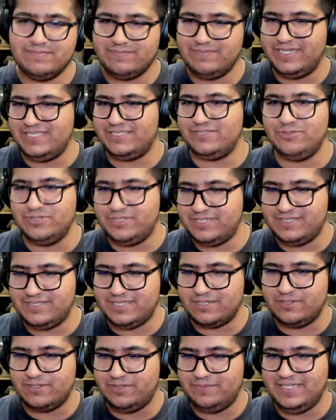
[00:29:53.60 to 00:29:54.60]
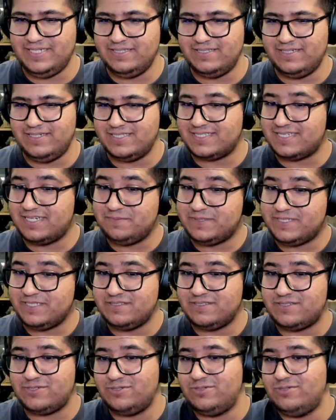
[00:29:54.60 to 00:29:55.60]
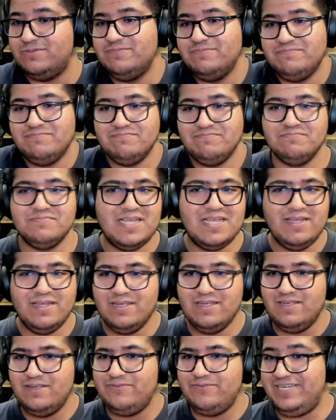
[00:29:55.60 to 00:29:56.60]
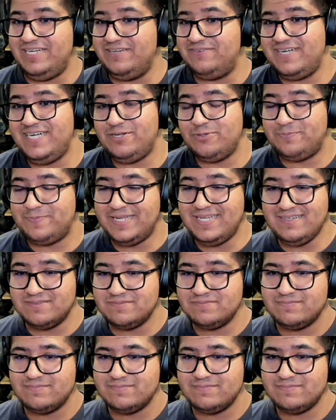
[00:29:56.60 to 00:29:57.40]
My socials are going to be in the description, so feel free to ping.